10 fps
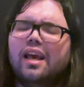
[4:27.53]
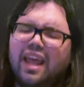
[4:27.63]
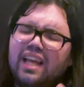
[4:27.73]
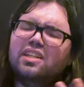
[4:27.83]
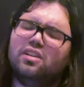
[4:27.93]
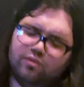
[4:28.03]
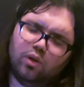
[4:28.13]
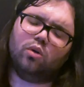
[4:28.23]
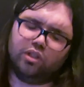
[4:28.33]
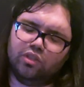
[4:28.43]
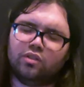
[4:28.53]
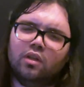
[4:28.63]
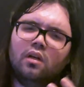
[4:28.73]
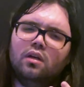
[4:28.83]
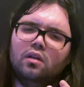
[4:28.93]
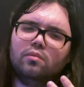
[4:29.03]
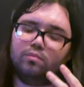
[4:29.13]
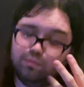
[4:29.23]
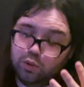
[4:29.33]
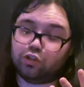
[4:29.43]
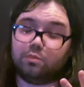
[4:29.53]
And, of course, music